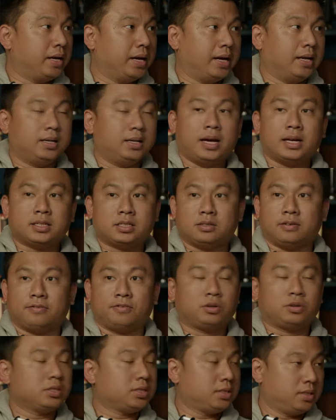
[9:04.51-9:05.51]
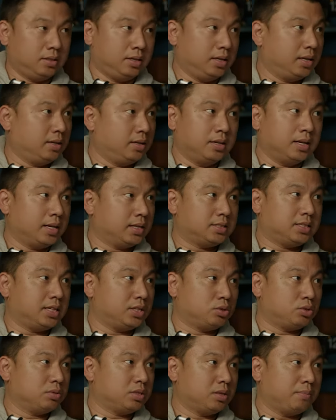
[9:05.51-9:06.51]
And yes, of course, the United
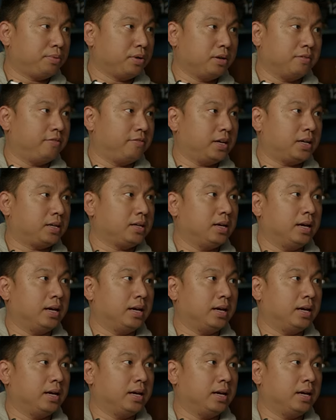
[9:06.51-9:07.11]
States was imperfect,